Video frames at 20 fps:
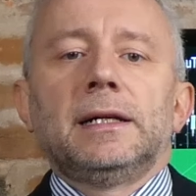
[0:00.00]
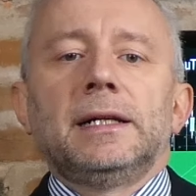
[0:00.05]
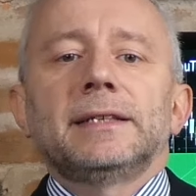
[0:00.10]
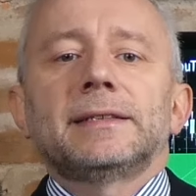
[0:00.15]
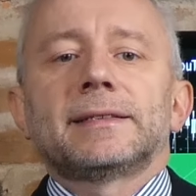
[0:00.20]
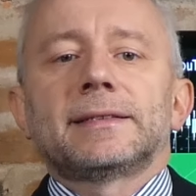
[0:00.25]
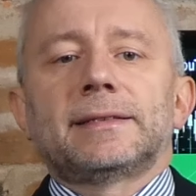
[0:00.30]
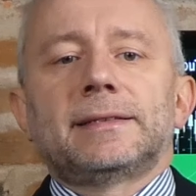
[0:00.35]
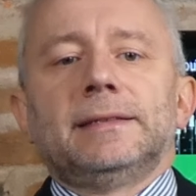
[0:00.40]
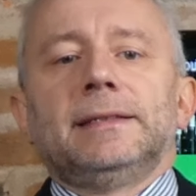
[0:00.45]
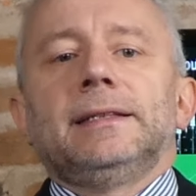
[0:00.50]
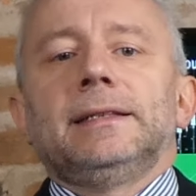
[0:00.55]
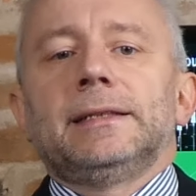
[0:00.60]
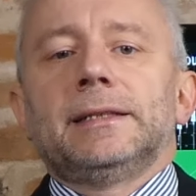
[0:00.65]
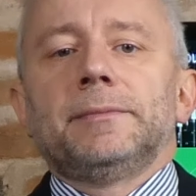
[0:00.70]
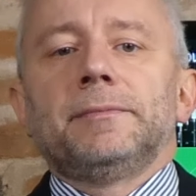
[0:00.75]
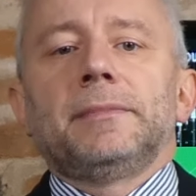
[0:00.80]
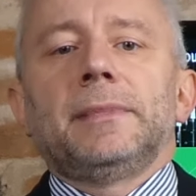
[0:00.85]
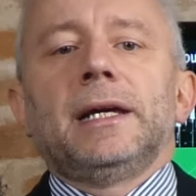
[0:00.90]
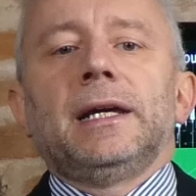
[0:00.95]
Let's see
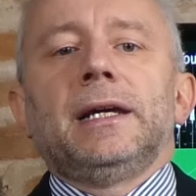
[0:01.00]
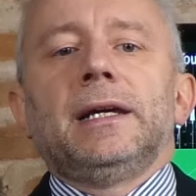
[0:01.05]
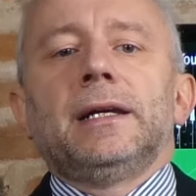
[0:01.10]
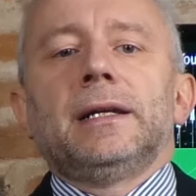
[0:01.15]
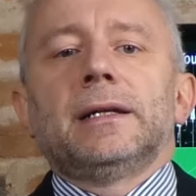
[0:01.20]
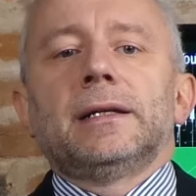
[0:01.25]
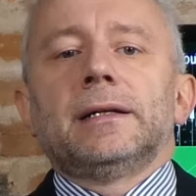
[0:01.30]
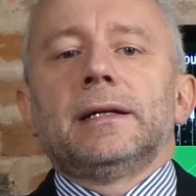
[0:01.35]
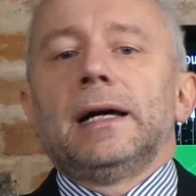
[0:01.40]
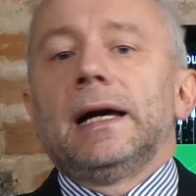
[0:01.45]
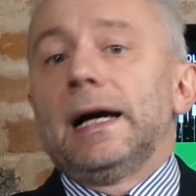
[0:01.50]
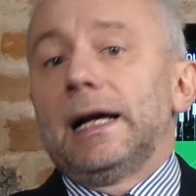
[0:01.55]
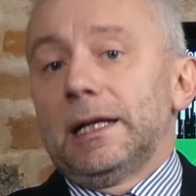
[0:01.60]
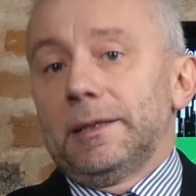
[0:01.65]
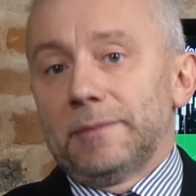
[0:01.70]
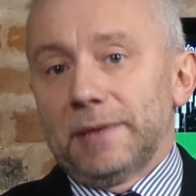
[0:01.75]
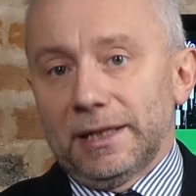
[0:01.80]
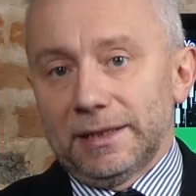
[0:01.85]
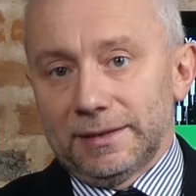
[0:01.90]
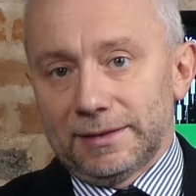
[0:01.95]
the main
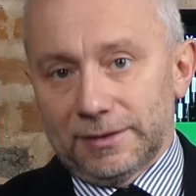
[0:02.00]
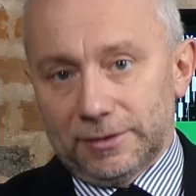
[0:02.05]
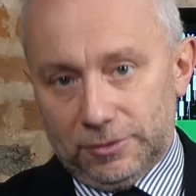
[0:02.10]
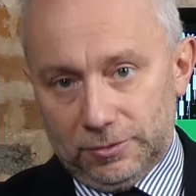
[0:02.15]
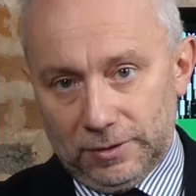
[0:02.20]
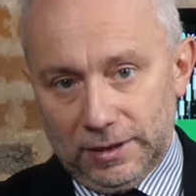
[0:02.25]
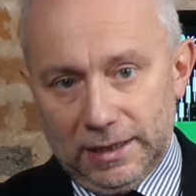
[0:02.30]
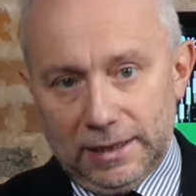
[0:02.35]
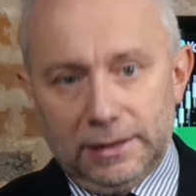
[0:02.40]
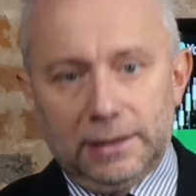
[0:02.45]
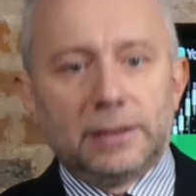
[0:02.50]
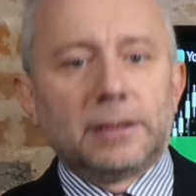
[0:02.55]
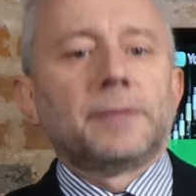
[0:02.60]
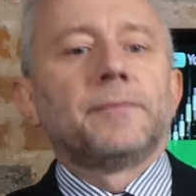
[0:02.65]
elements together.